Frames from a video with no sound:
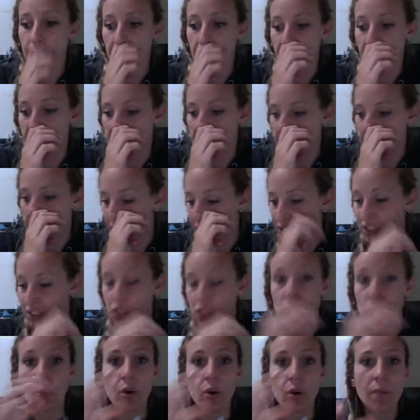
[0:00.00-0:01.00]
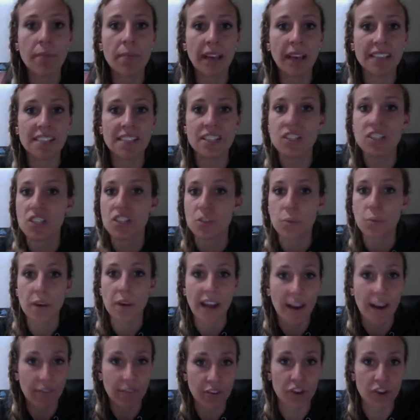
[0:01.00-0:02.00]
because your message is
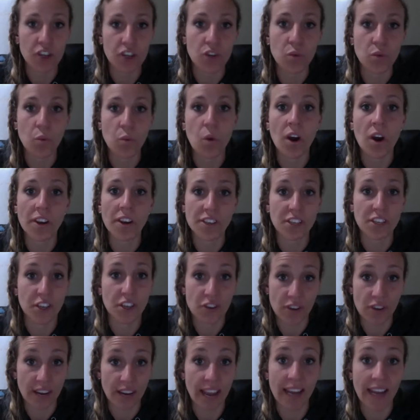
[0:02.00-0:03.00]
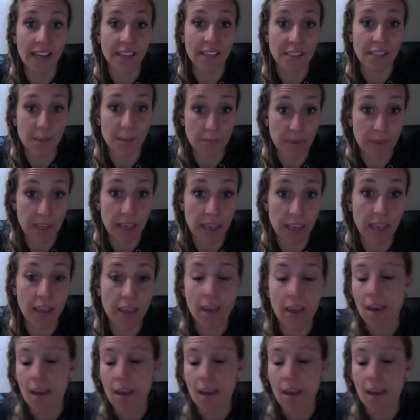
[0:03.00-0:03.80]
whatever you want to create it to be.